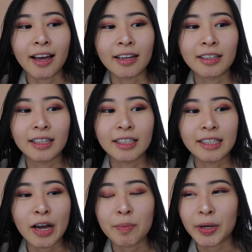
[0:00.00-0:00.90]
and
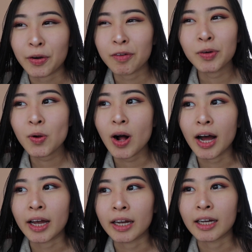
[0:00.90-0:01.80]
now my current role,
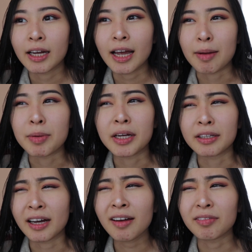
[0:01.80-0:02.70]
I am
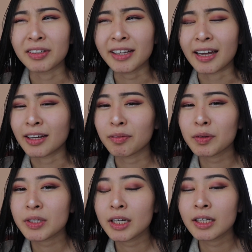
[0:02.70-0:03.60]
not really any of
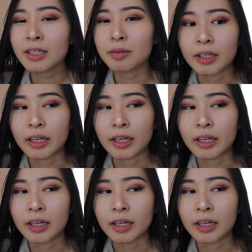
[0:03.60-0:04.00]
those things,